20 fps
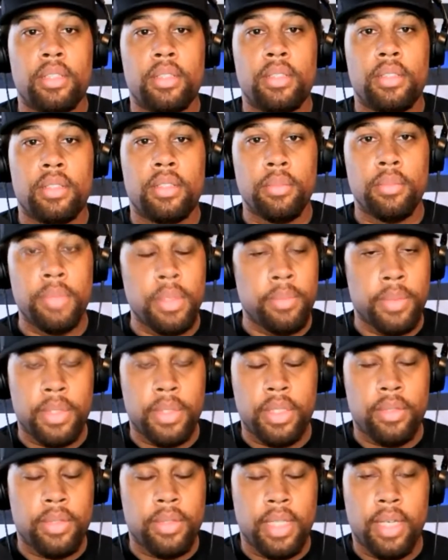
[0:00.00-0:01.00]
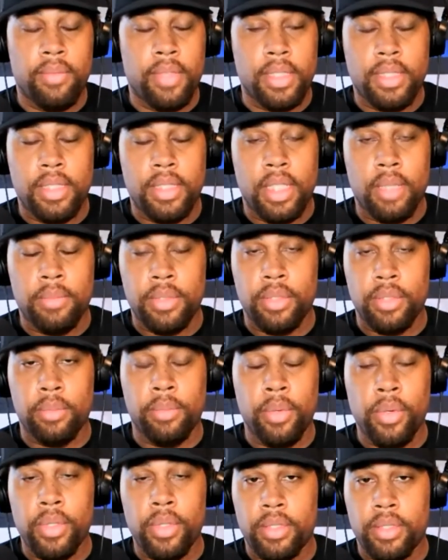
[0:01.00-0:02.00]
Some people don't have the same
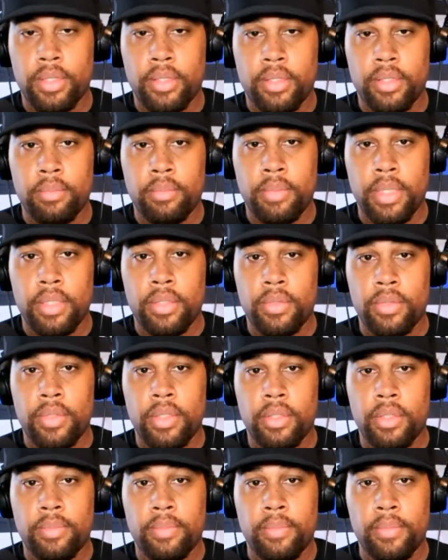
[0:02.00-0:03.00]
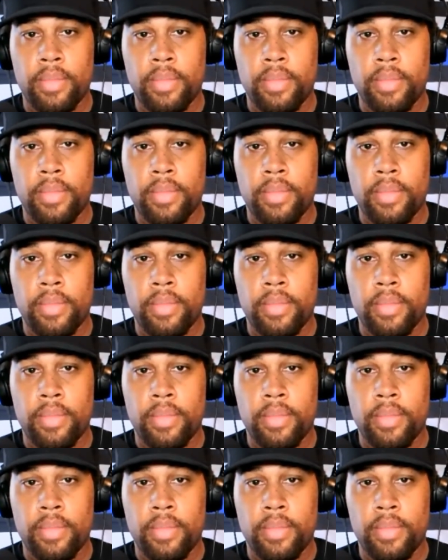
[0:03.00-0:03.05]
support system as you do.